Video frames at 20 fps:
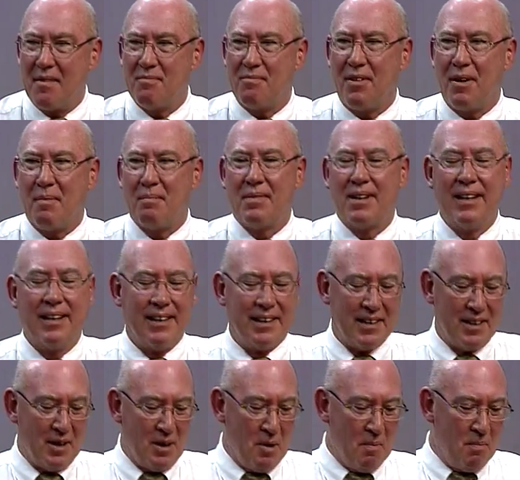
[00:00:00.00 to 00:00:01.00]
from,
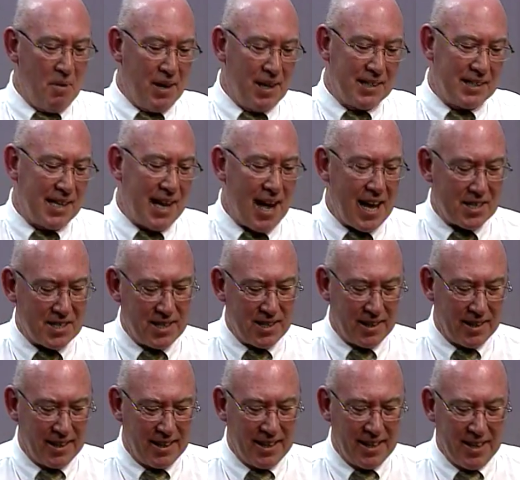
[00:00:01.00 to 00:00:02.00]
but it's
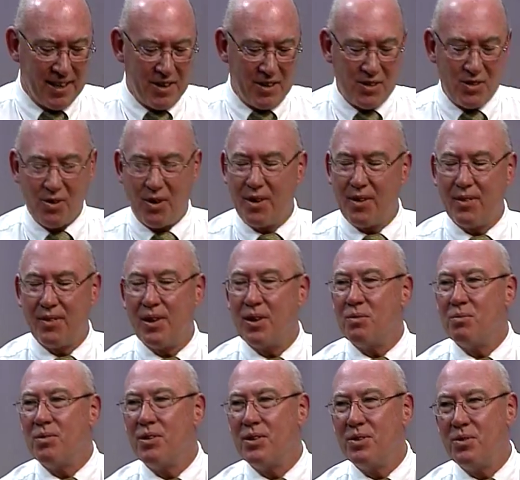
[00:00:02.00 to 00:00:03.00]
actually sort of the
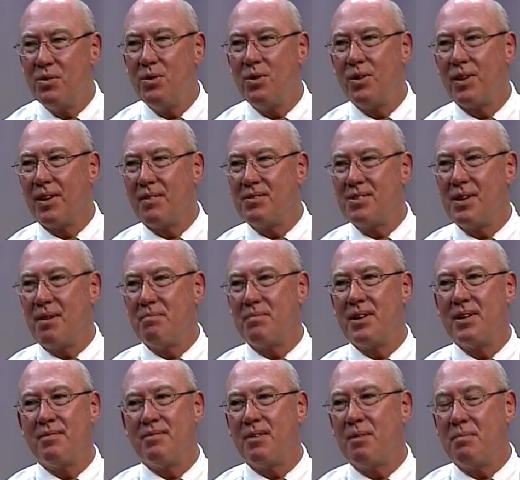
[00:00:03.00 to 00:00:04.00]
renewal of
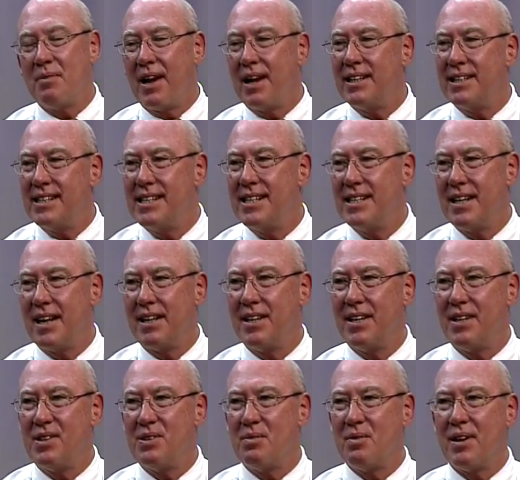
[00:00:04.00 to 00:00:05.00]
something from
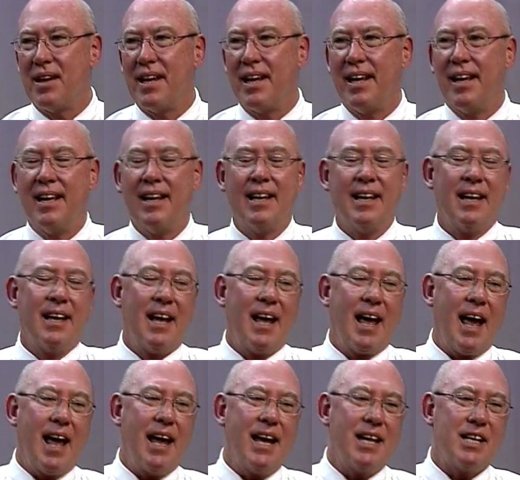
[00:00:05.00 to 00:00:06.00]
1993.
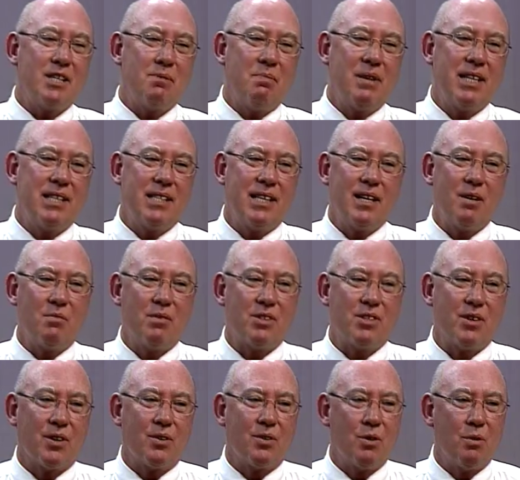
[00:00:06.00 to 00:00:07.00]
ASPC was
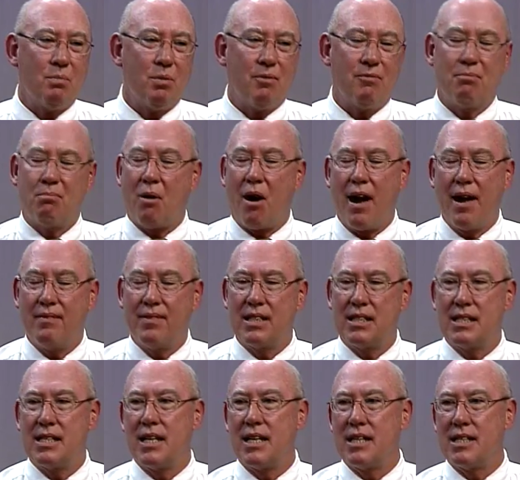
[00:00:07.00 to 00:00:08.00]
a group of private
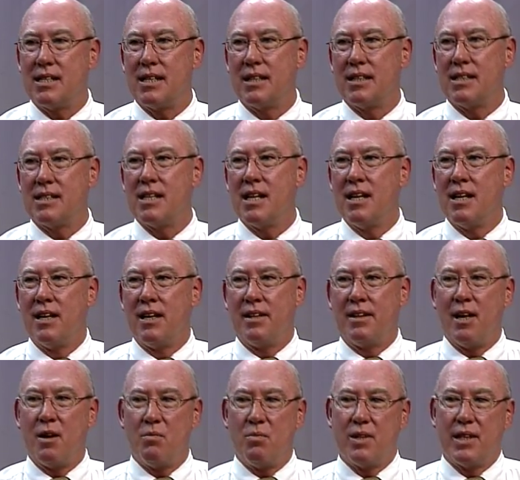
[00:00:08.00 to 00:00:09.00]
citizens
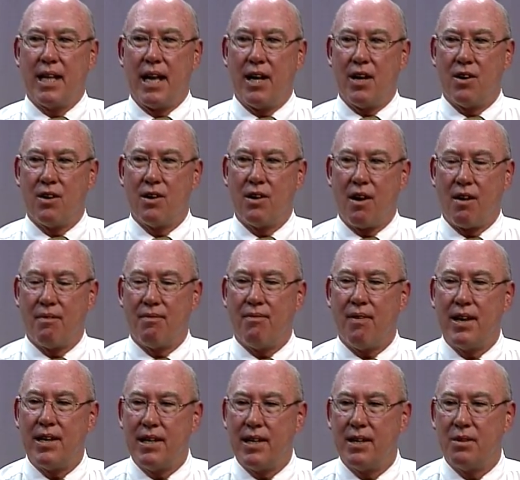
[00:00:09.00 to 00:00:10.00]
that when they heard our
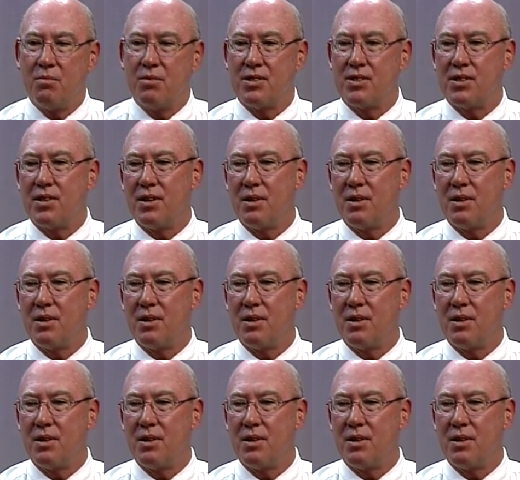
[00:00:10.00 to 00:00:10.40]
funding was